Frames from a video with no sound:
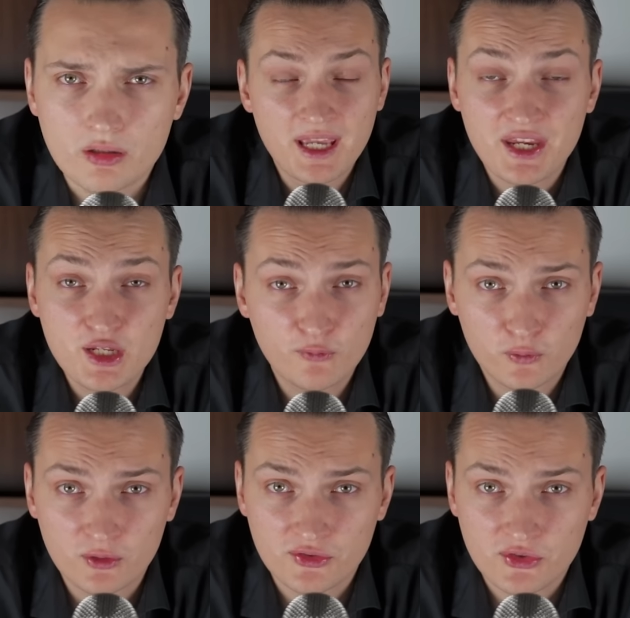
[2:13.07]

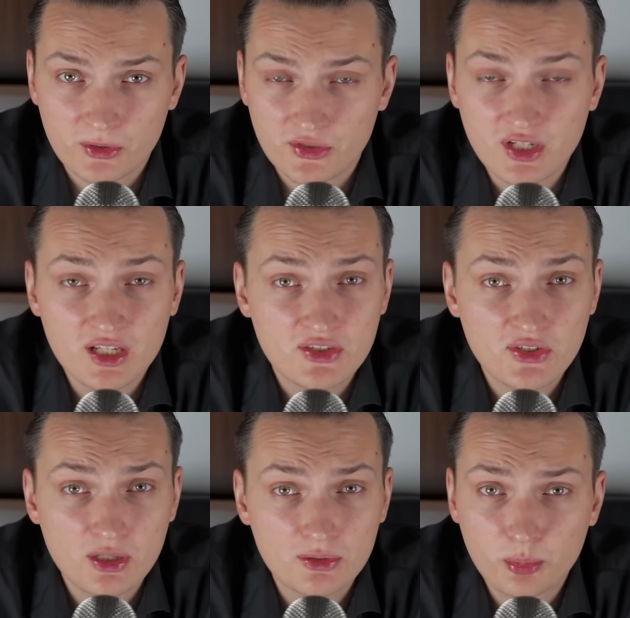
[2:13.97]
Influencers
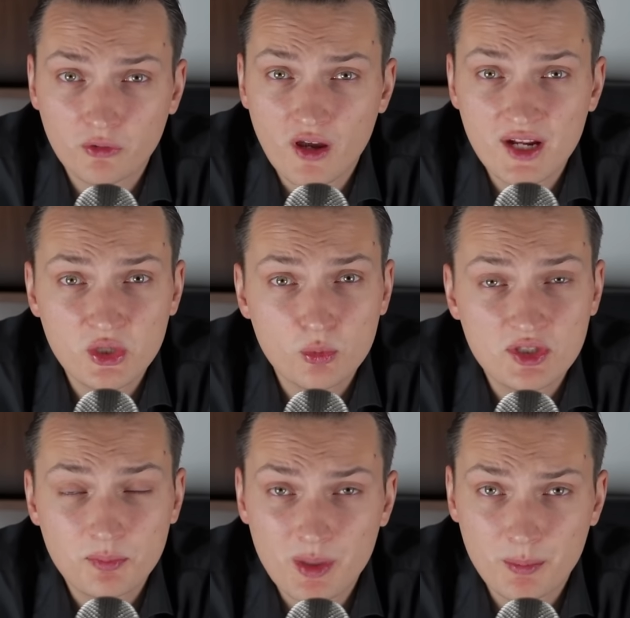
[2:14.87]
start to provide you with
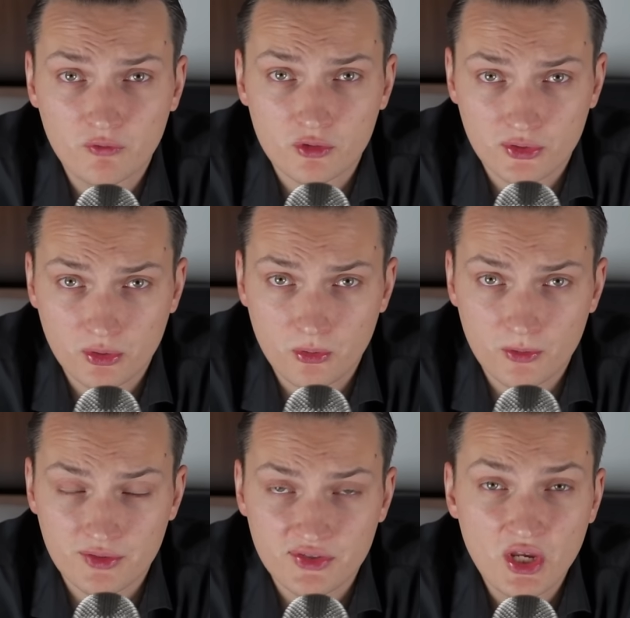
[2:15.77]
Pepeverse
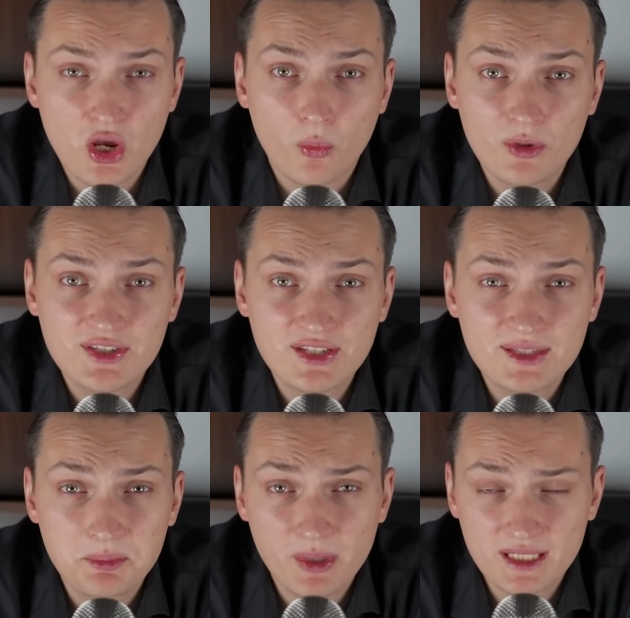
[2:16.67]
coins, with its
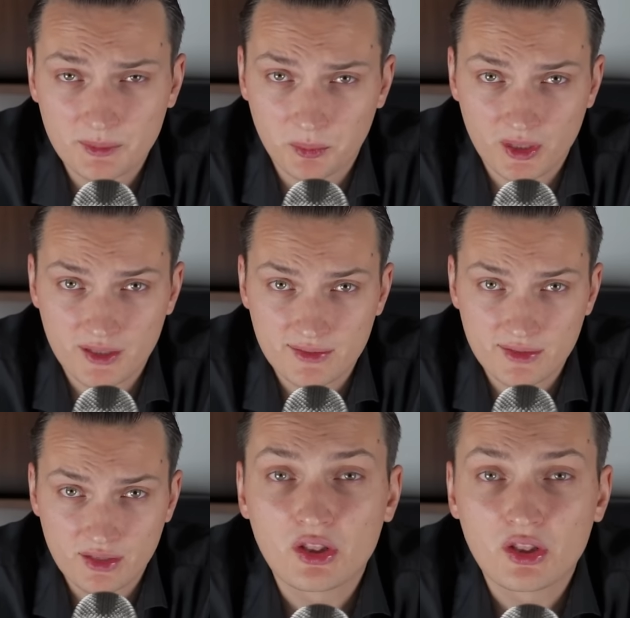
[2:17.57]
better place.